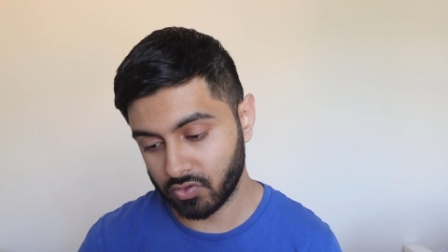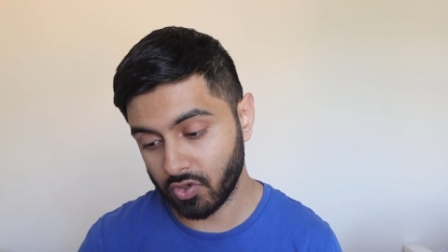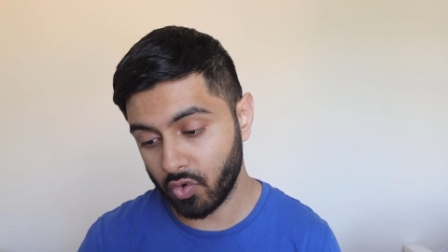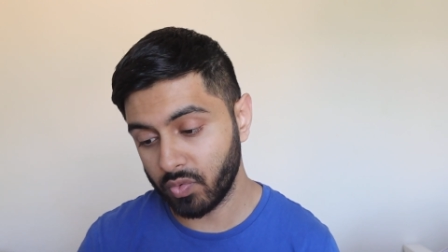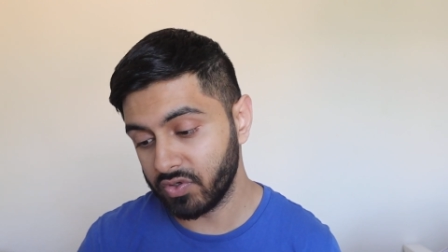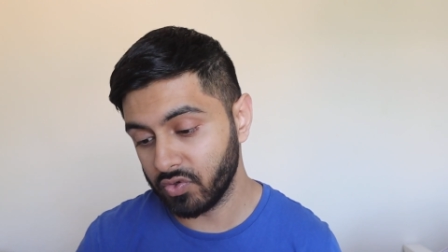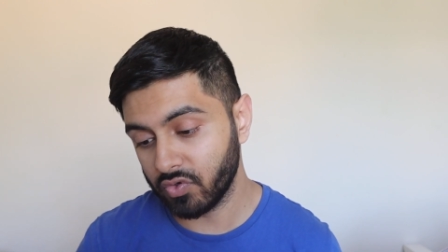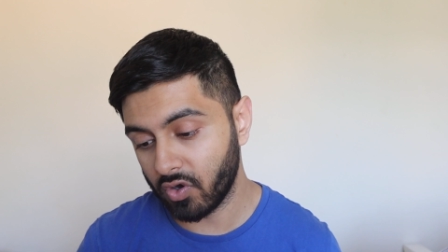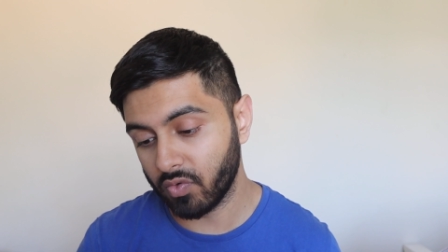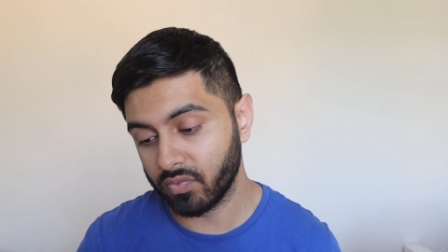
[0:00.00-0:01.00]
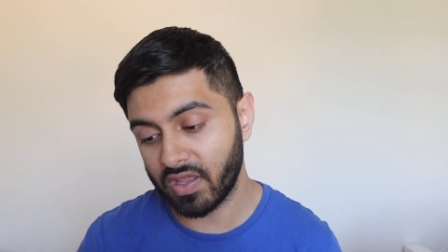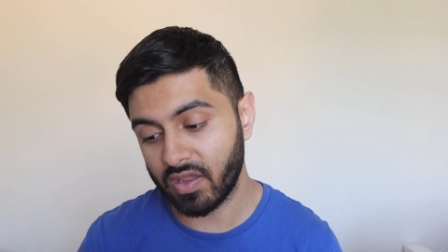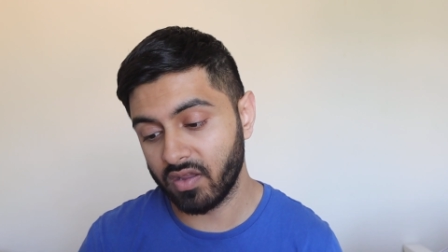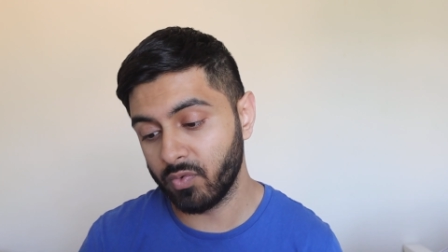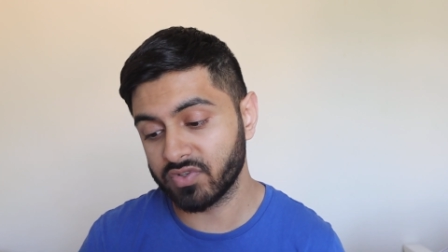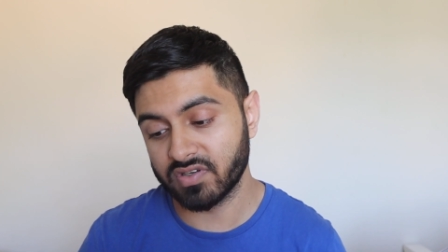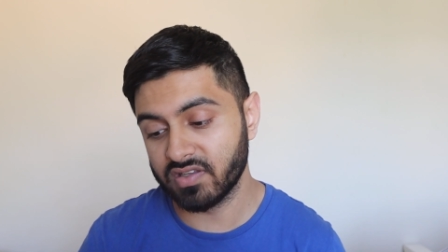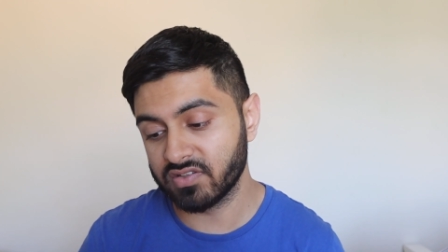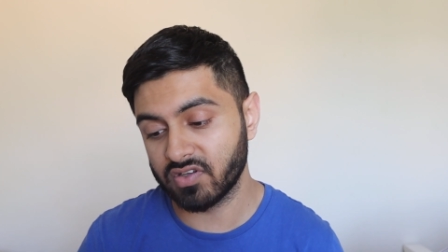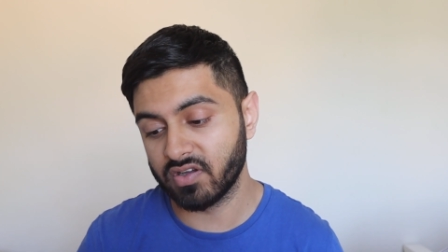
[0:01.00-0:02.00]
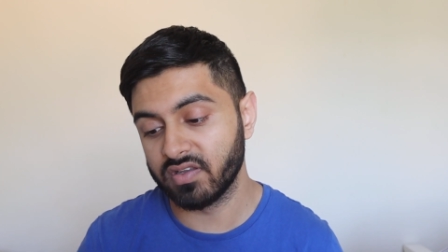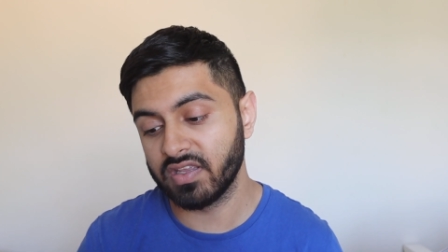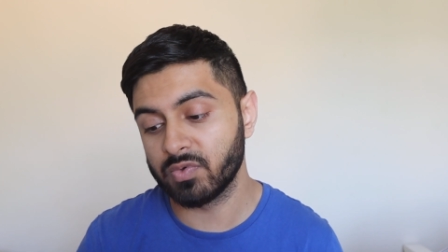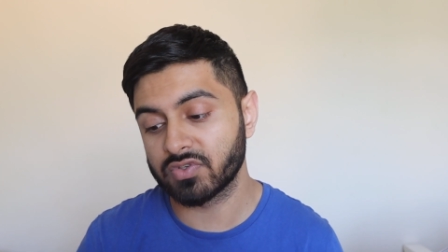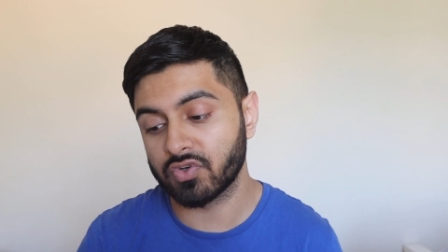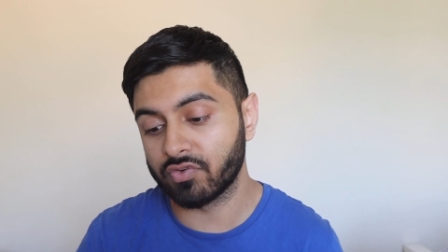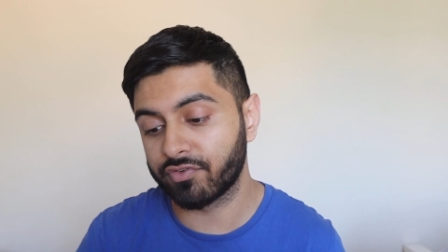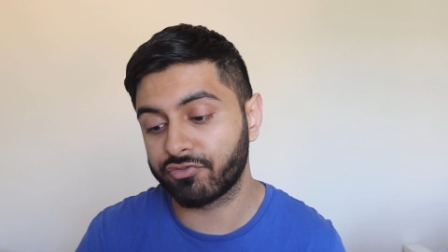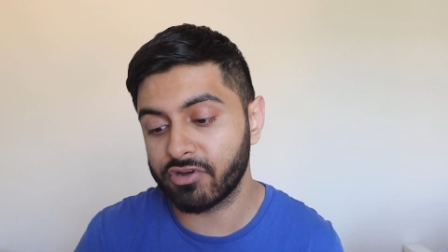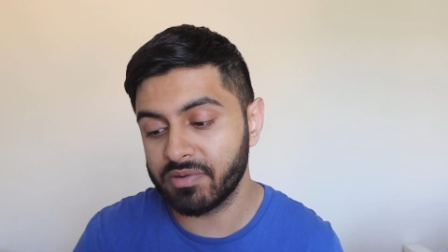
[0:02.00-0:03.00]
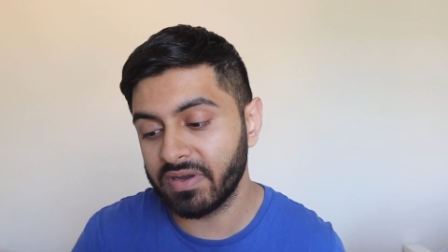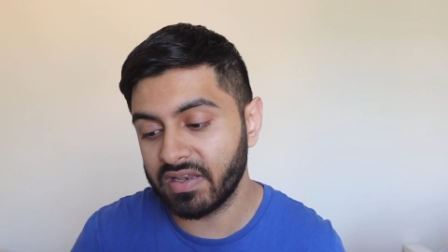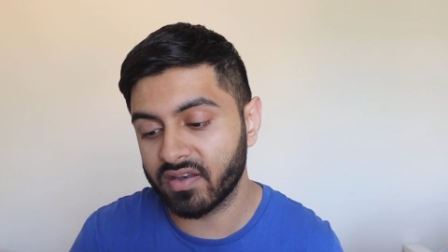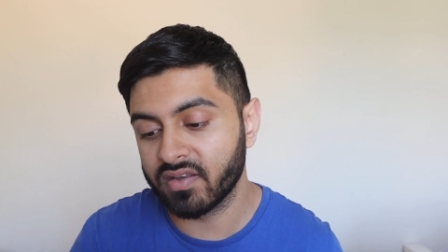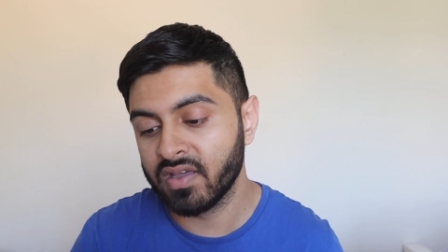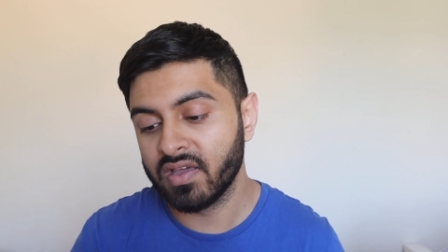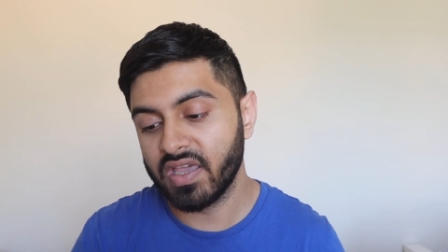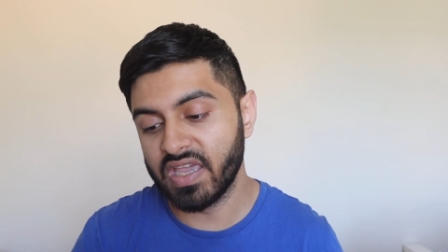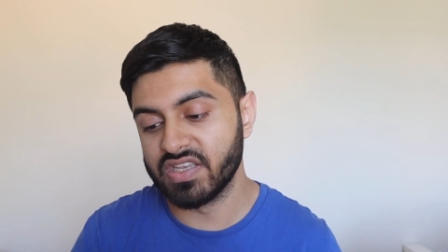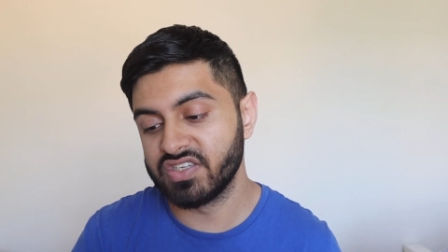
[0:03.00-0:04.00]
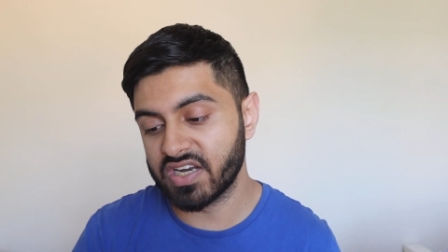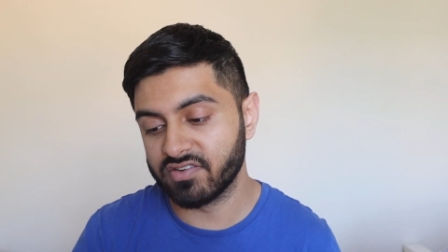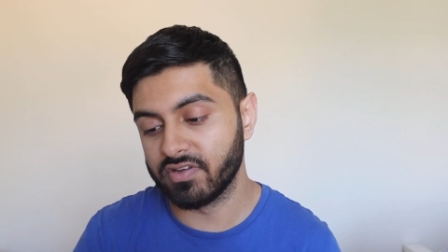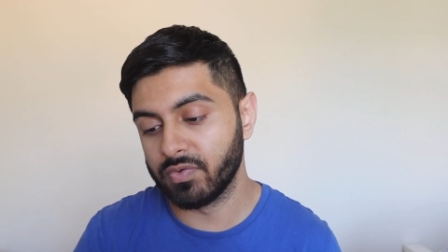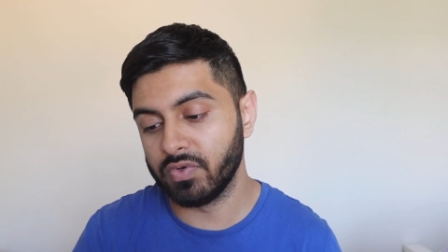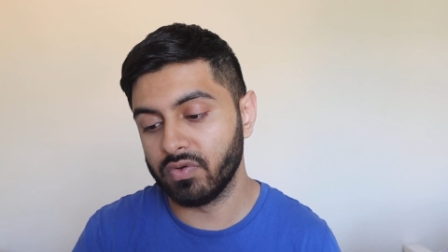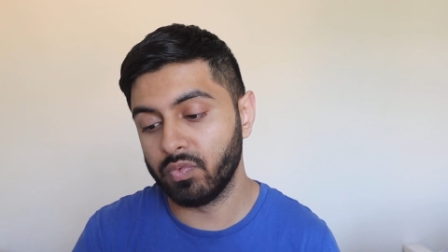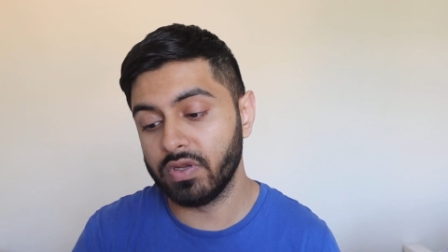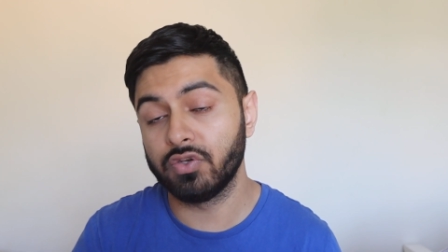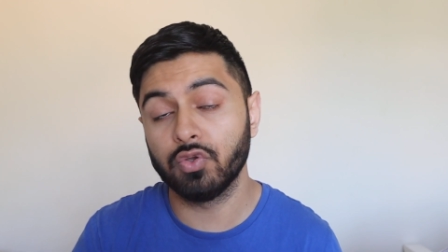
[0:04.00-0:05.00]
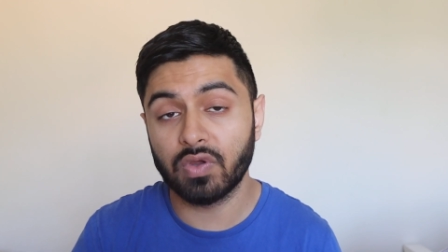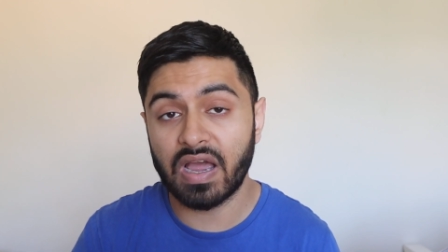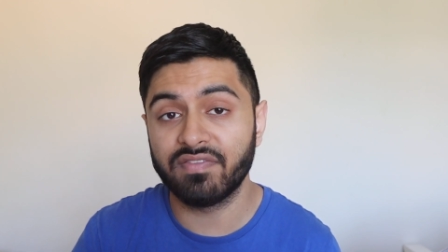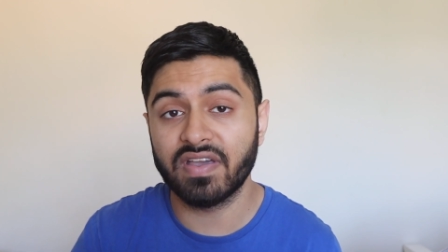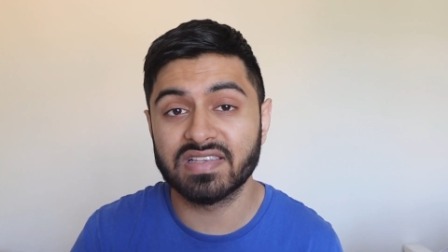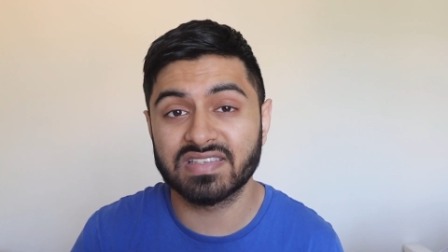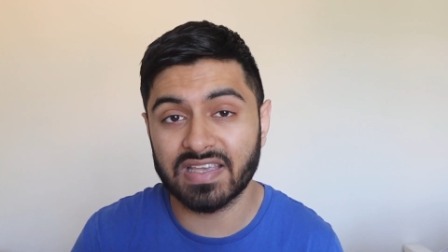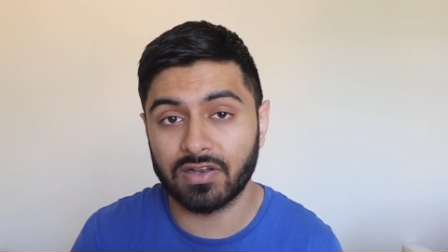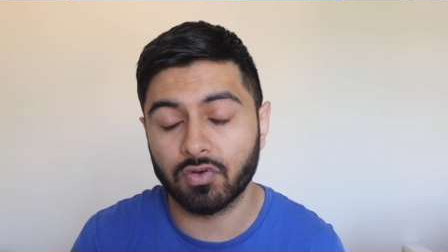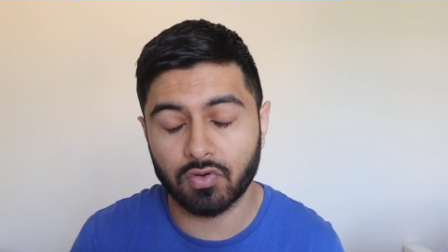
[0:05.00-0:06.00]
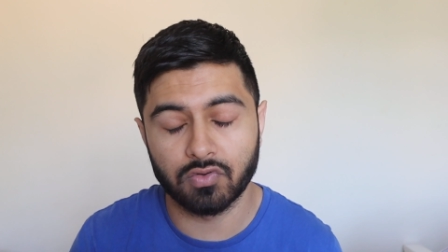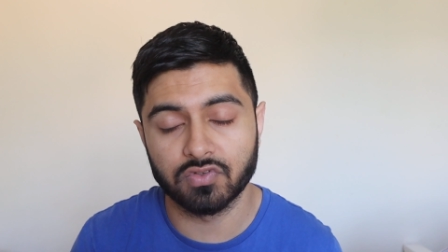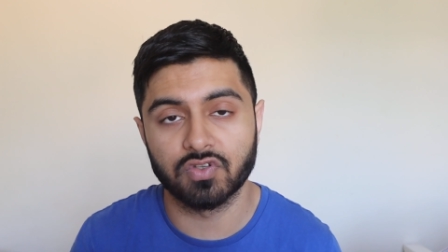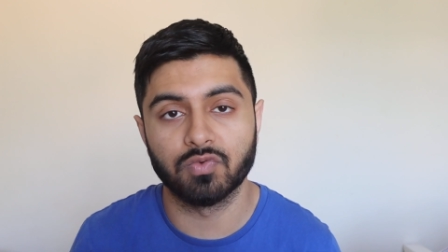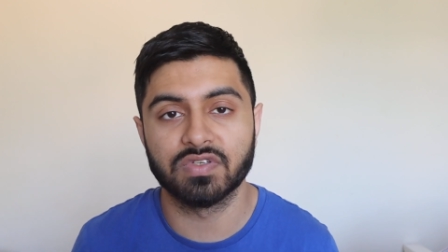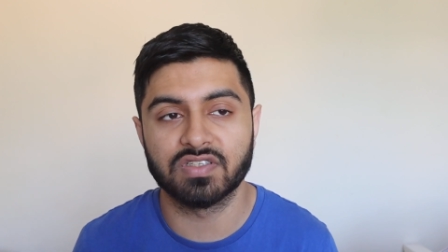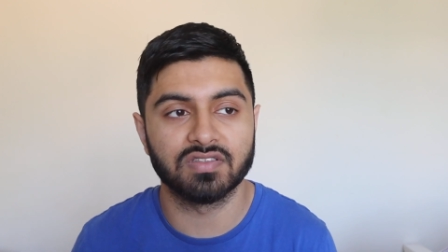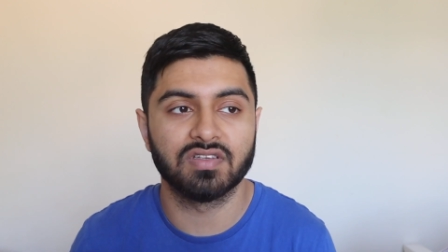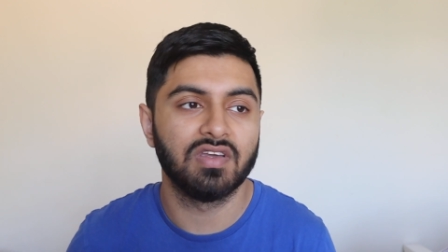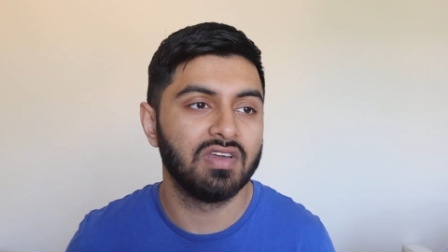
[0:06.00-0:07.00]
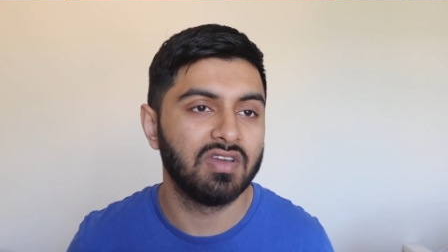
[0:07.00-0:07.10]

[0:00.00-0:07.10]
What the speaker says: No, we do not. It wasn't inserted. He was sold for $3 million in January. We do have a sell-on clause, though, which is